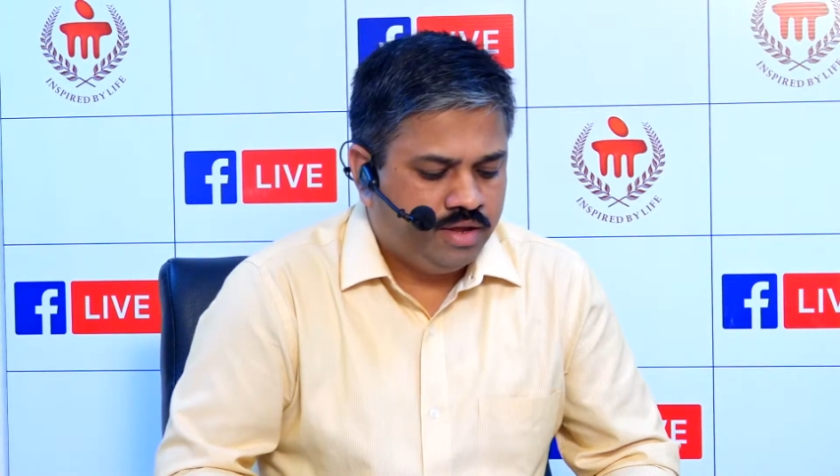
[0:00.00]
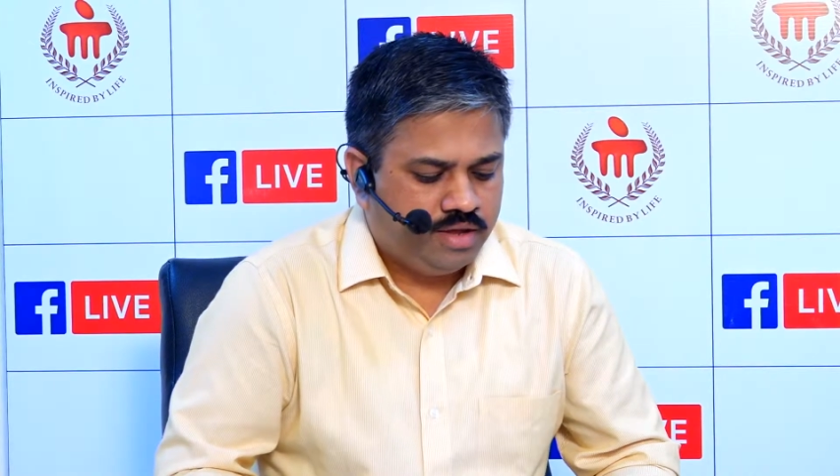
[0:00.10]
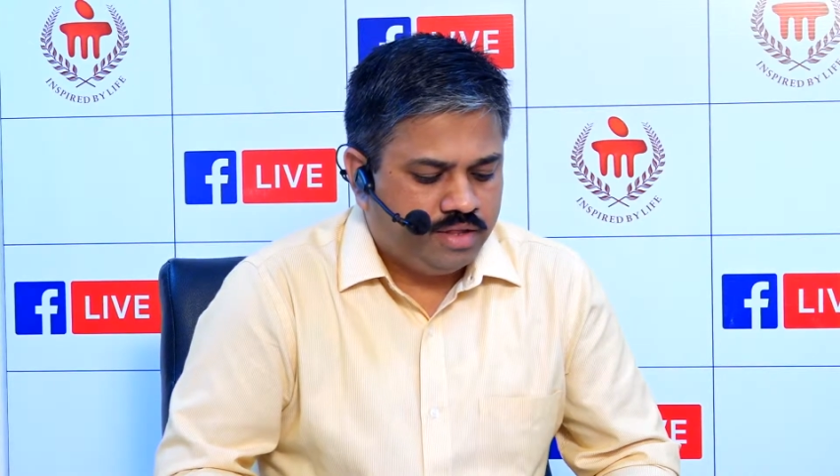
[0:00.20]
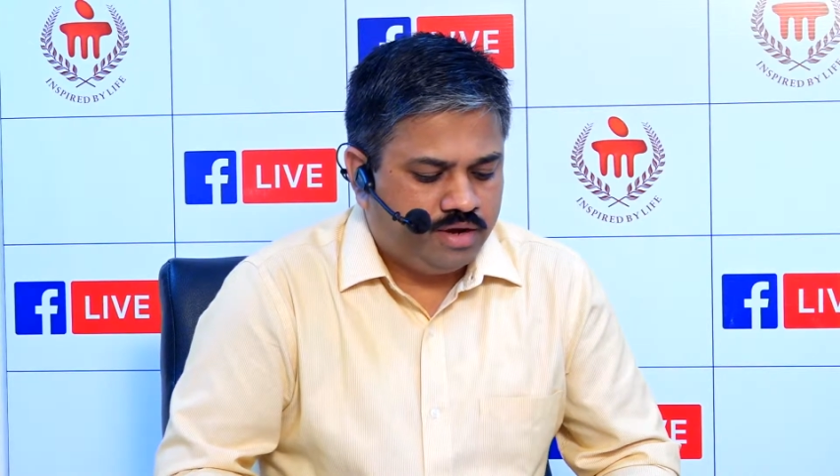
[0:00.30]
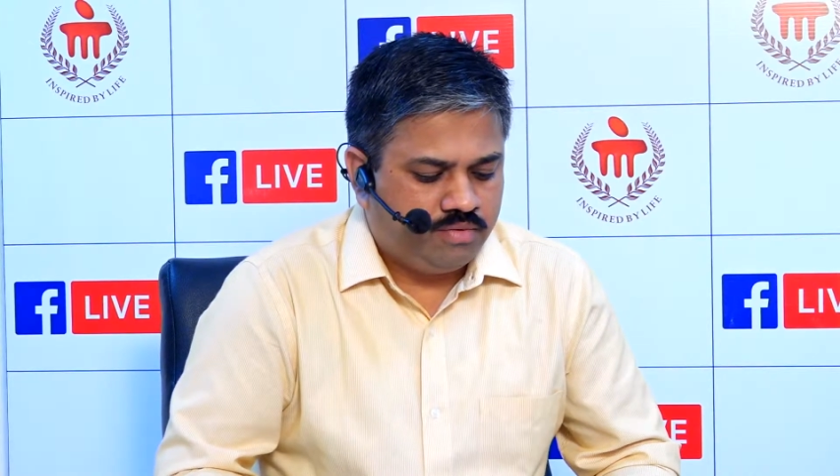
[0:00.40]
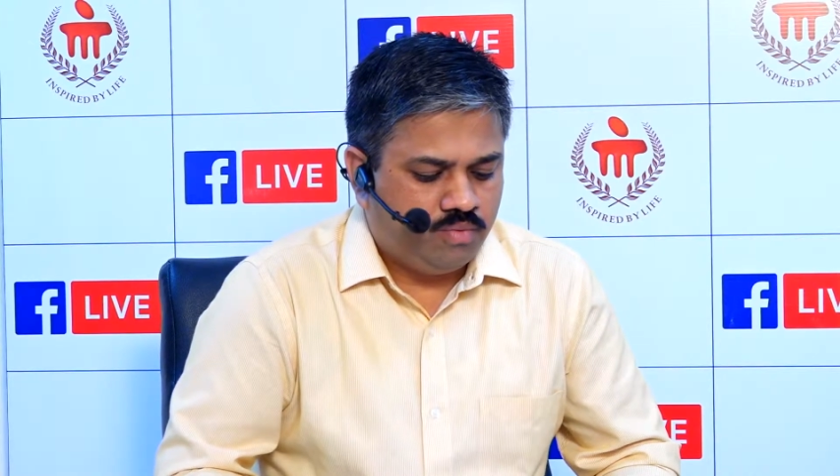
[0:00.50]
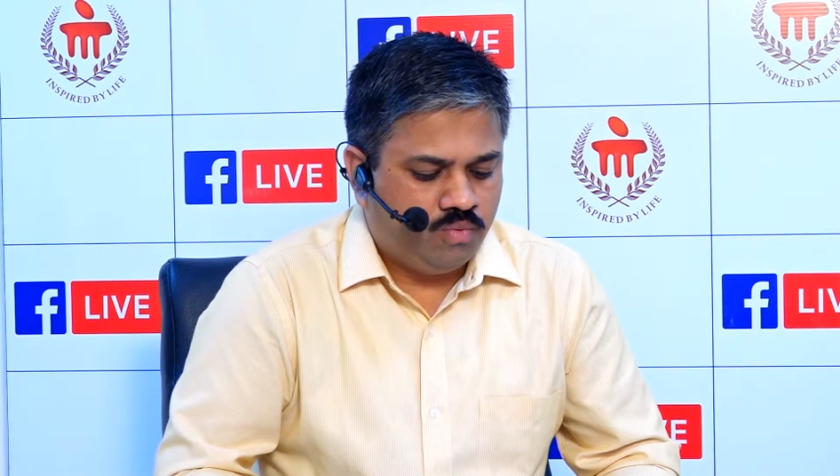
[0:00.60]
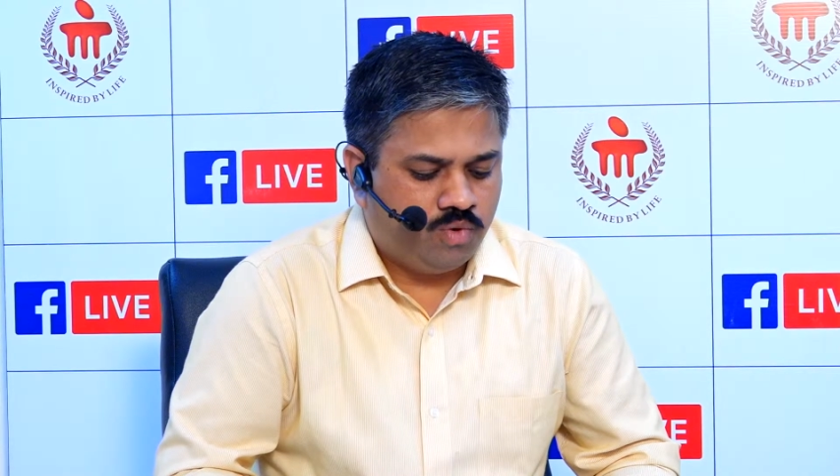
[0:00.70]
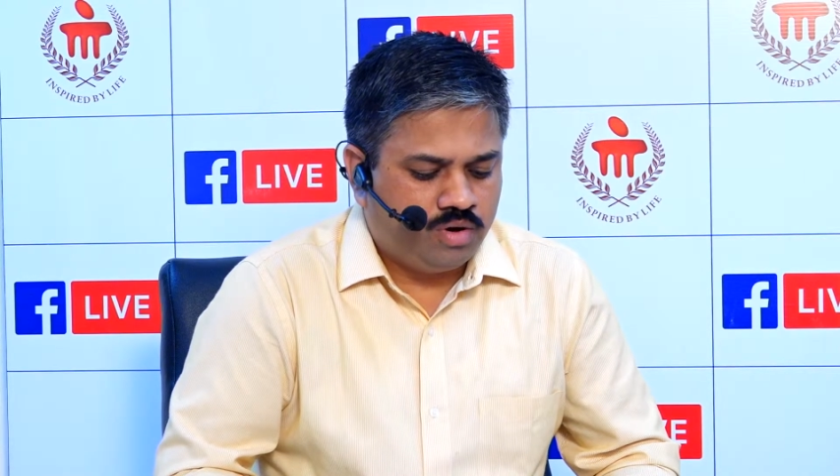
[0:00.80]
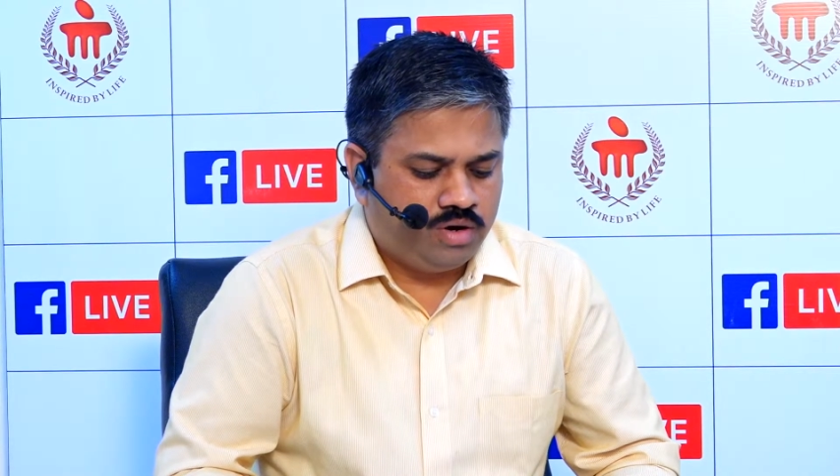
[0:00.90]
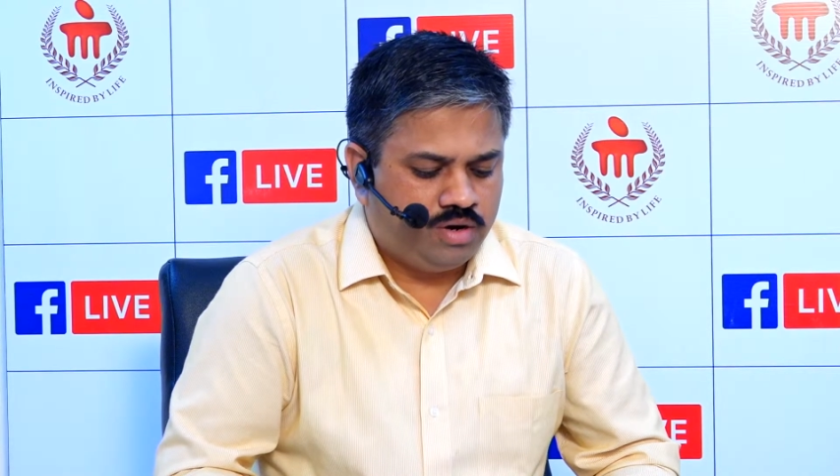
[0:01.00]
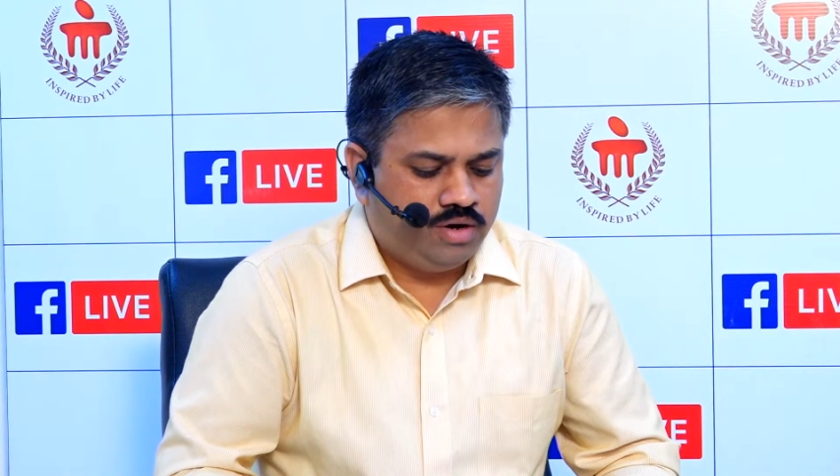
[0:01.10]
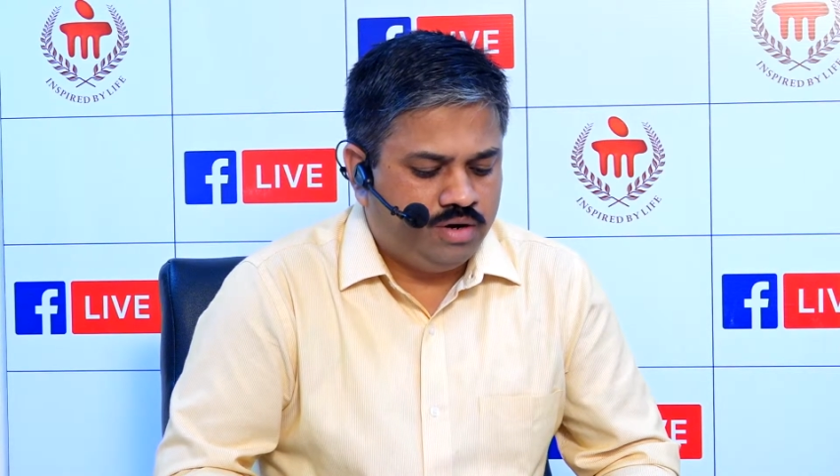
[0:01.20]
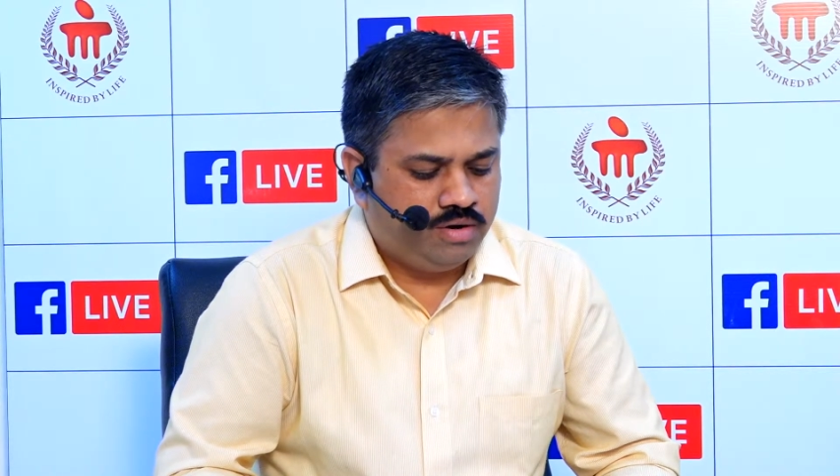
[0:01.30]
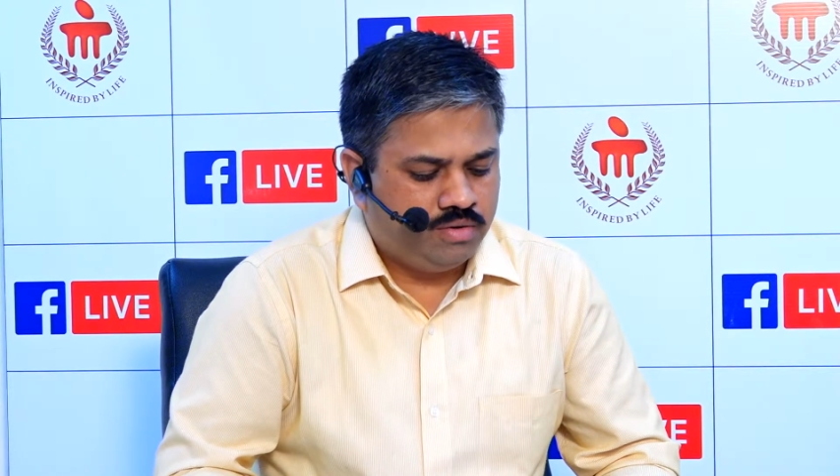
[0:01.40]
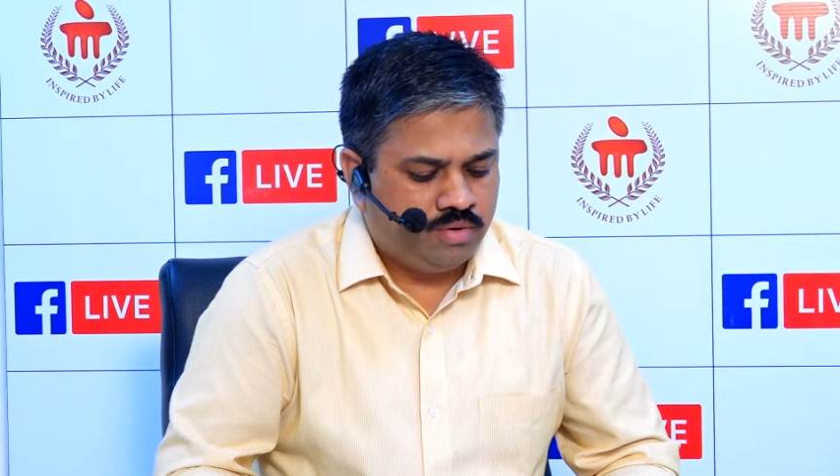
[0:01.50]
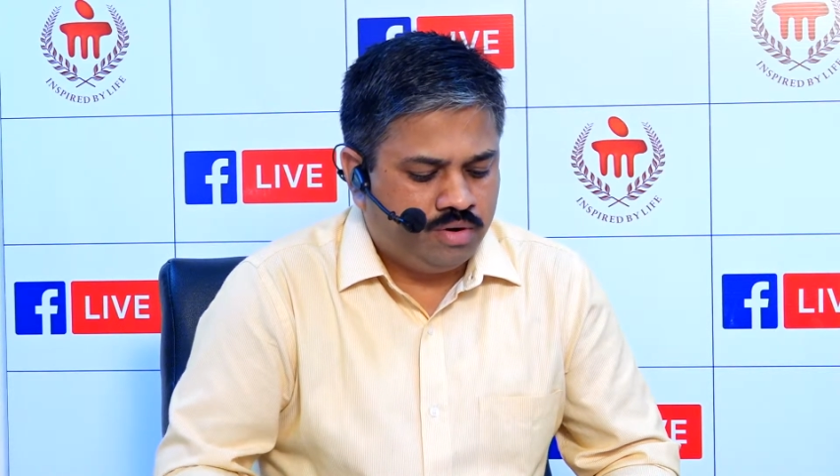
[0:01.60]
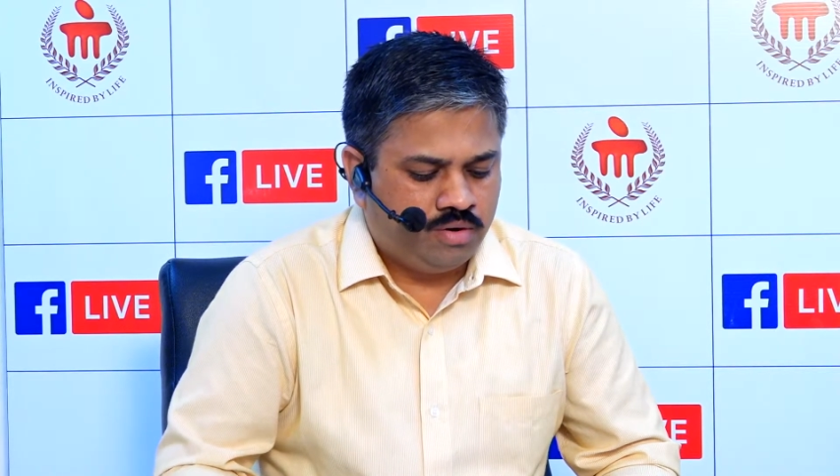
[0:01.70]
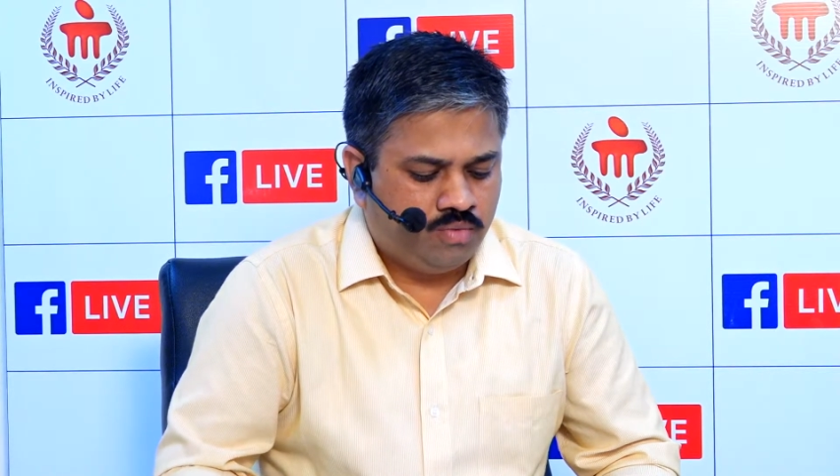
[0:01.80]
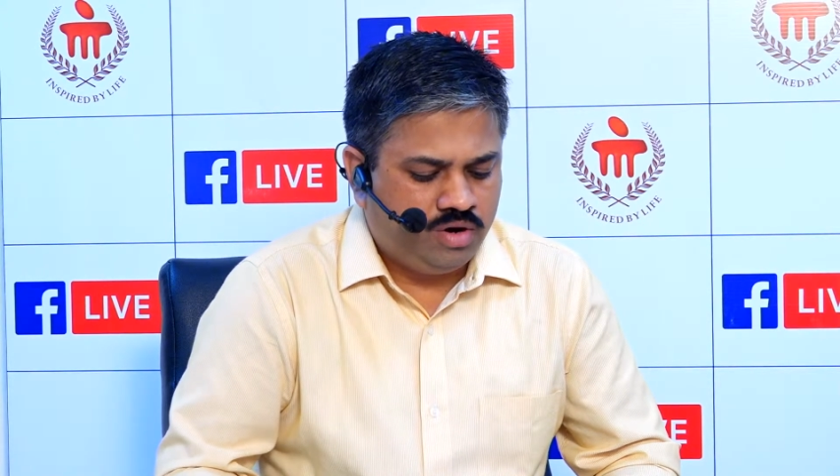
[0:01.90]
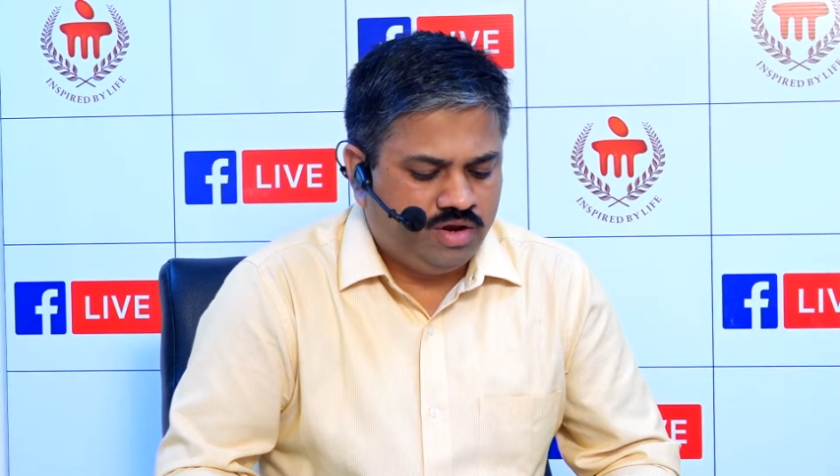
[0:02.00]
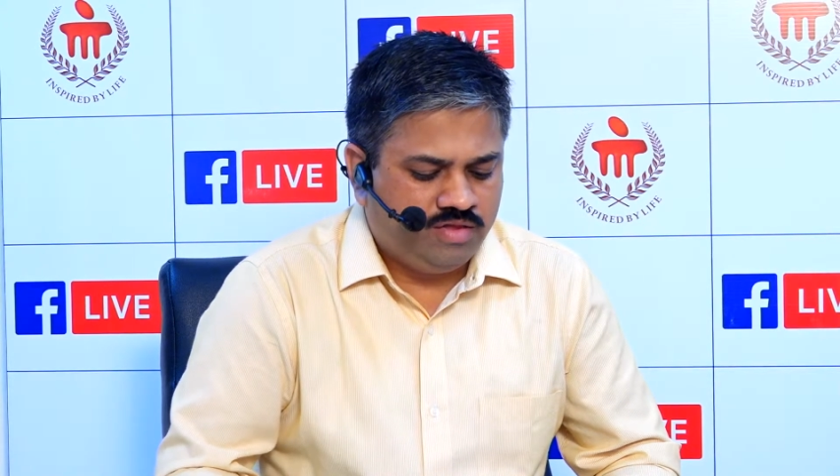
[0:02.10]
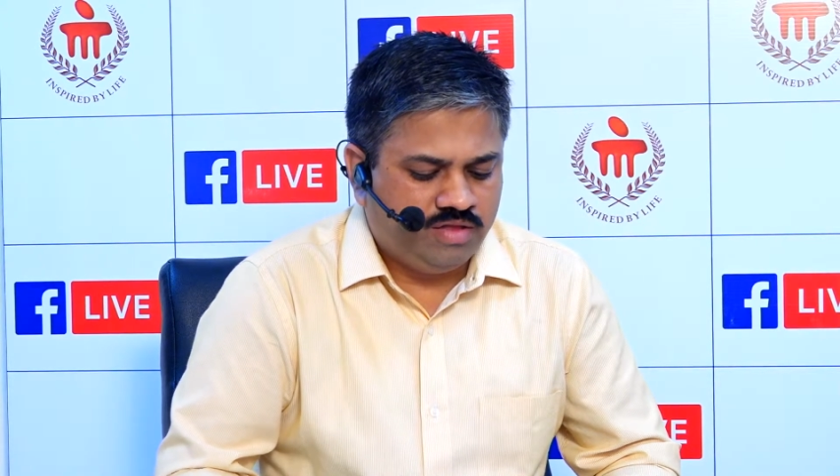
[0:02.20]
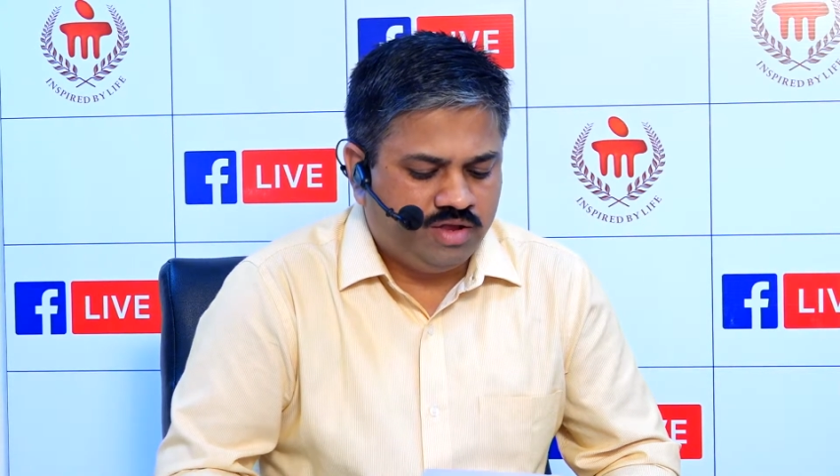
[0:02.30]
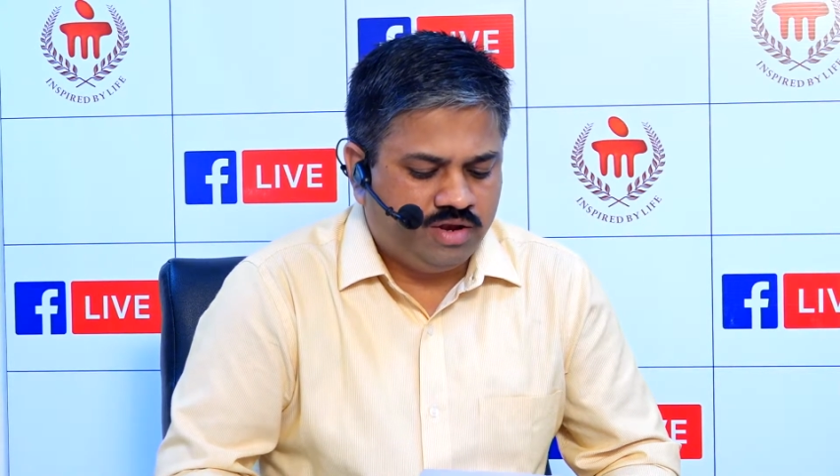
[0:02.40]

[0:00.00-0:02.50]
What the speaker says: that what disease